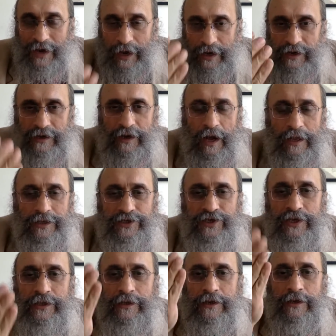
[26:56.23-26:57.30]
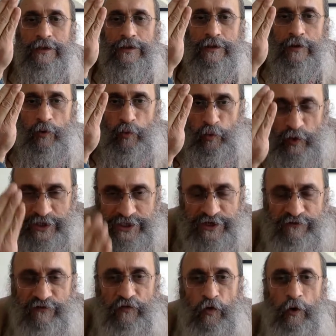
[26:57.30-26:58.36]
indulge in the
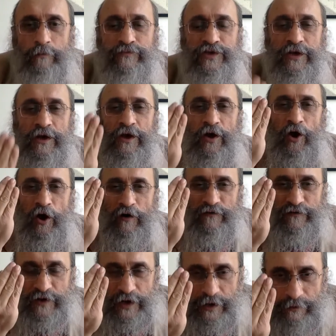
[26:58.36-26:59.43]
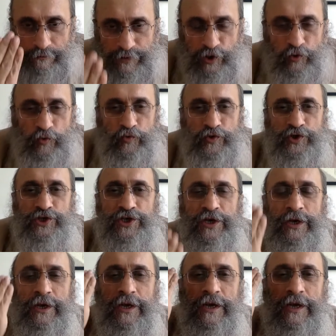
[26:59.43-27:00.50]
worst forms of abuse,